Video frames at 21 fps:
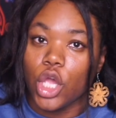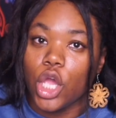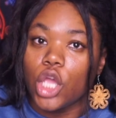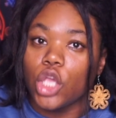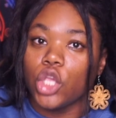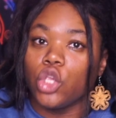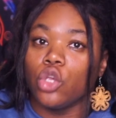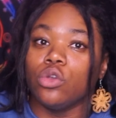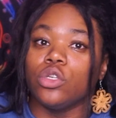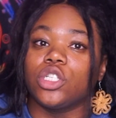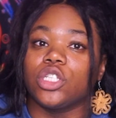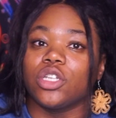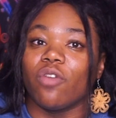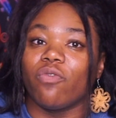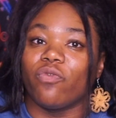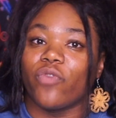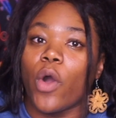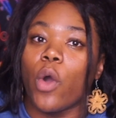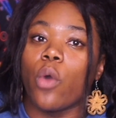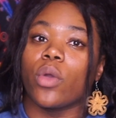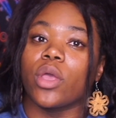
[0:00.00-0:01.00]
You should
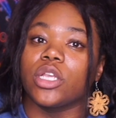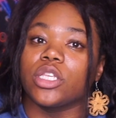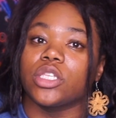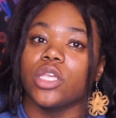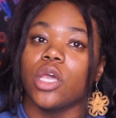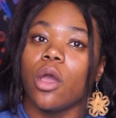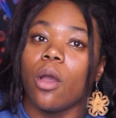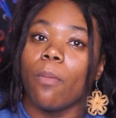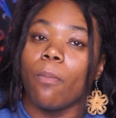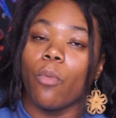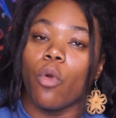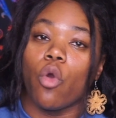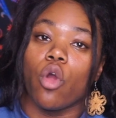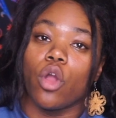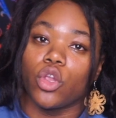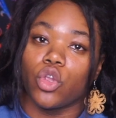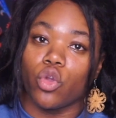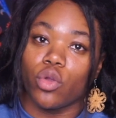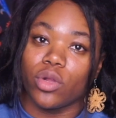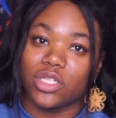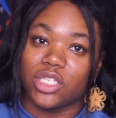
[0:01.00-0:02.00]
focus more
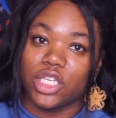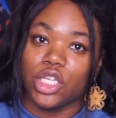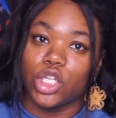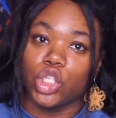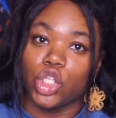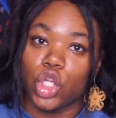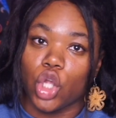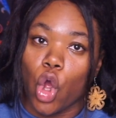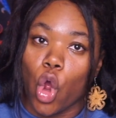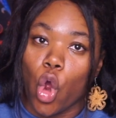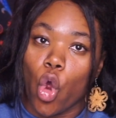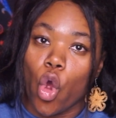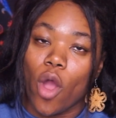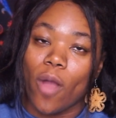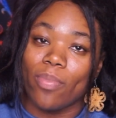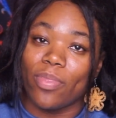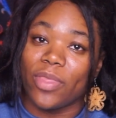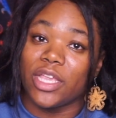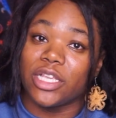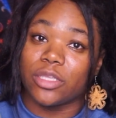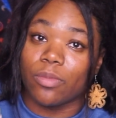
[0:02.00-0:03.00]
your attention on
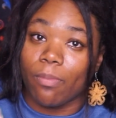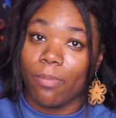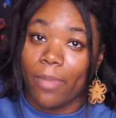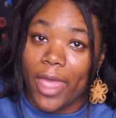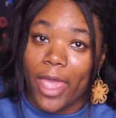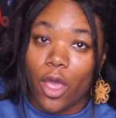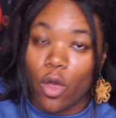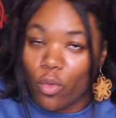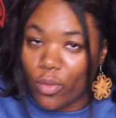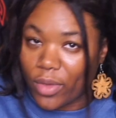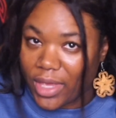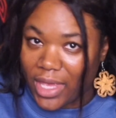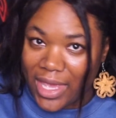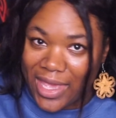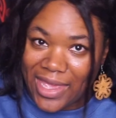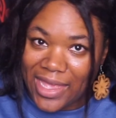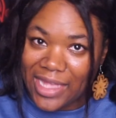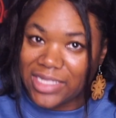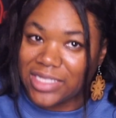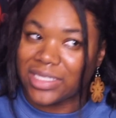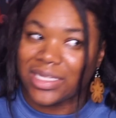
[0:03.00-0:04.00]
these male kids,